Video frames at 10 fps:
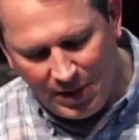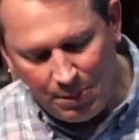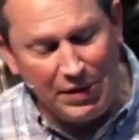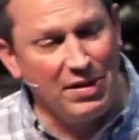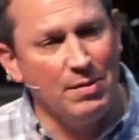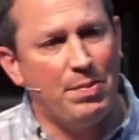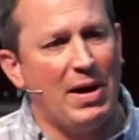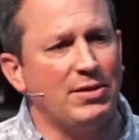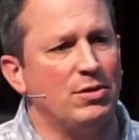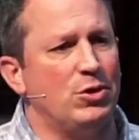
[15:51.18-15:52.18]
But the
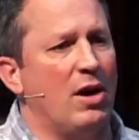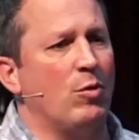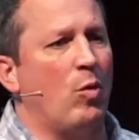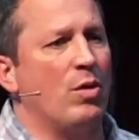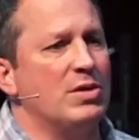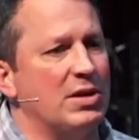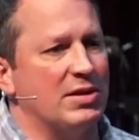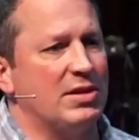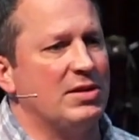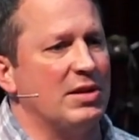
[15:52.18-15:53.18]
Apostle John warns
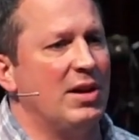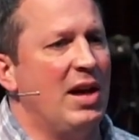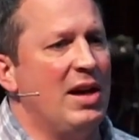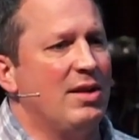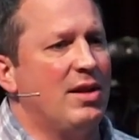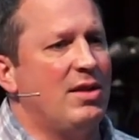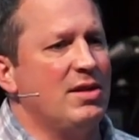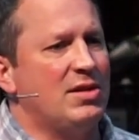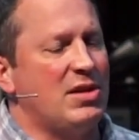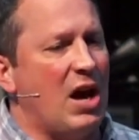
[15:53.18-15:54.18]
us, listen, that
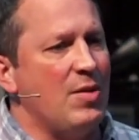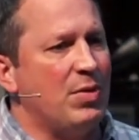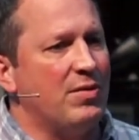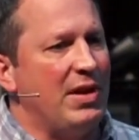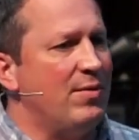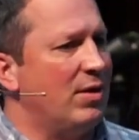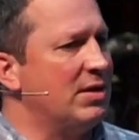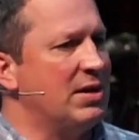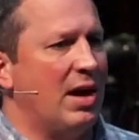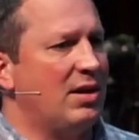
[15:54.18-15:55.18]
this type of evil
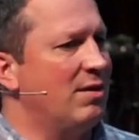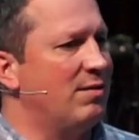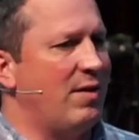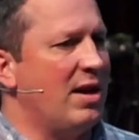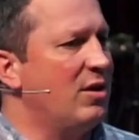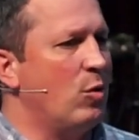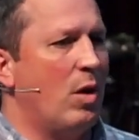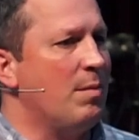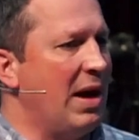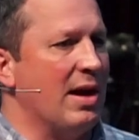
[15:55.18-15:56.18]
is not confined to
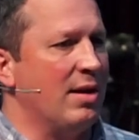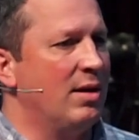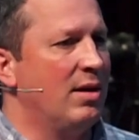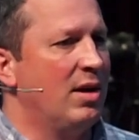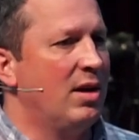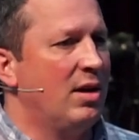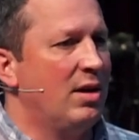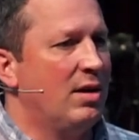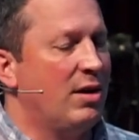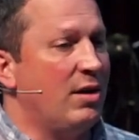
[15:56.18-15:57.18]
one man.
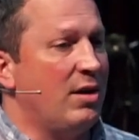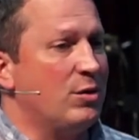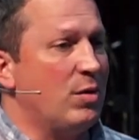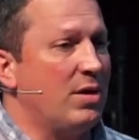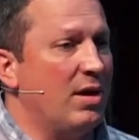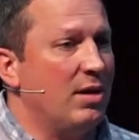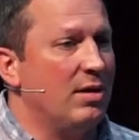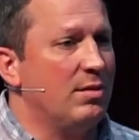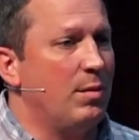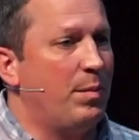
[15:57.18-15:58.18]
Here's what the
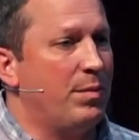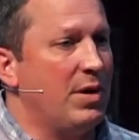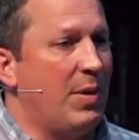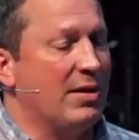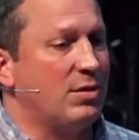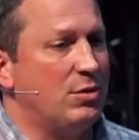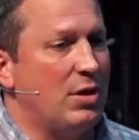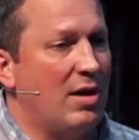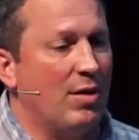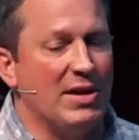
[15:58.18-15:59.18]
Apostle
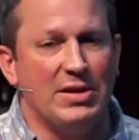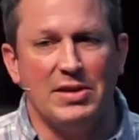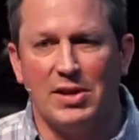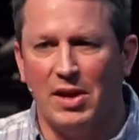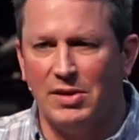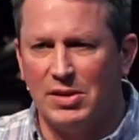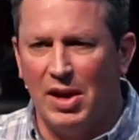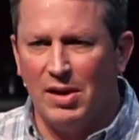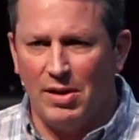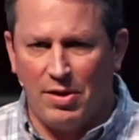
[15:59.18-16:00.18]
John writes. He says
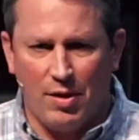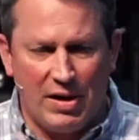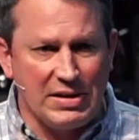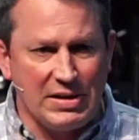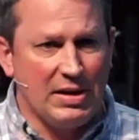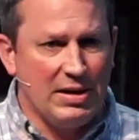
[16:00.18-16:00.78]
that there is an